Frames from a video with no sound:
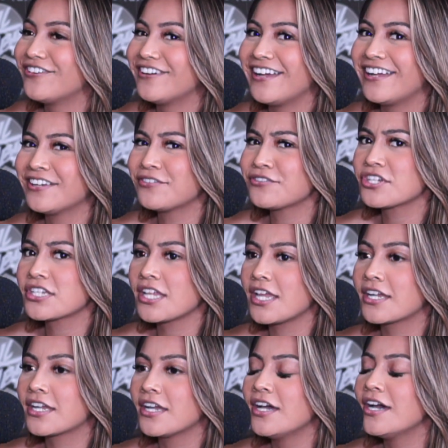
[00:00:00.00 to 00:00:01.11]
And I was just
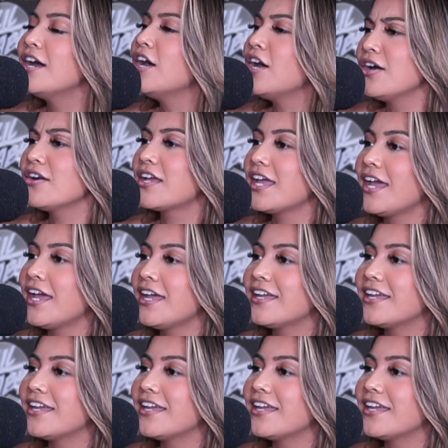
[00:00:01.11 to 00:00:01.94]
like, okay.